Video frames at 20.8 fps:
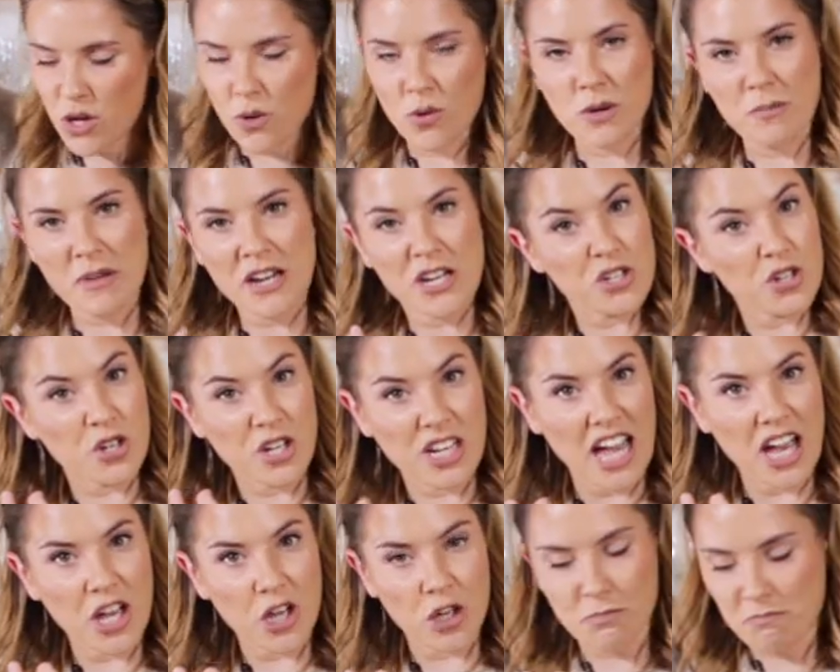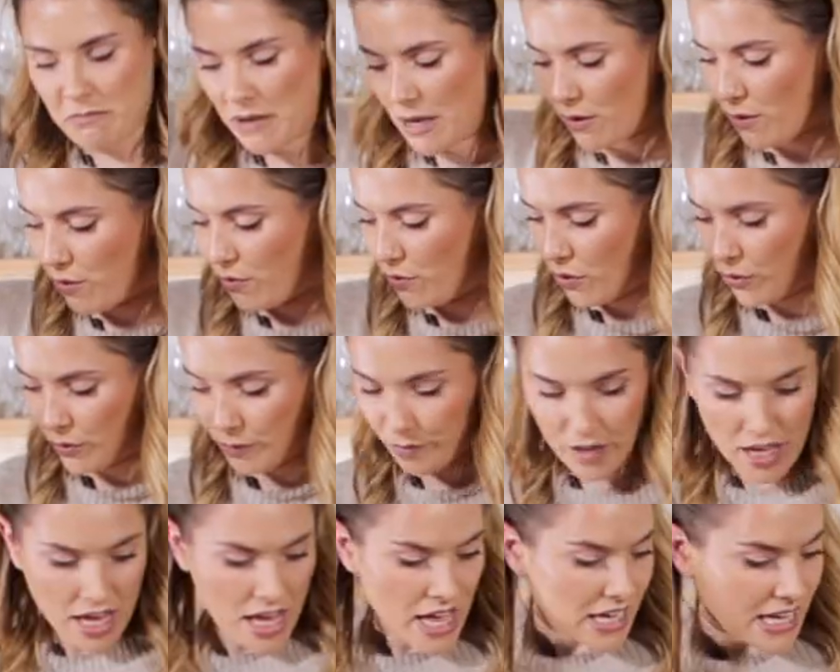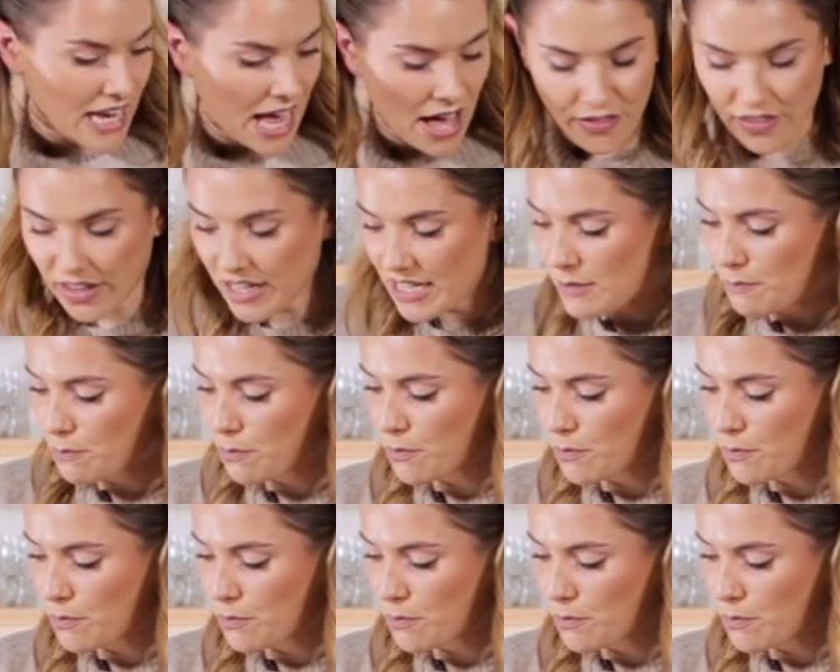you want to make sure you get a good mouthful. Now that it's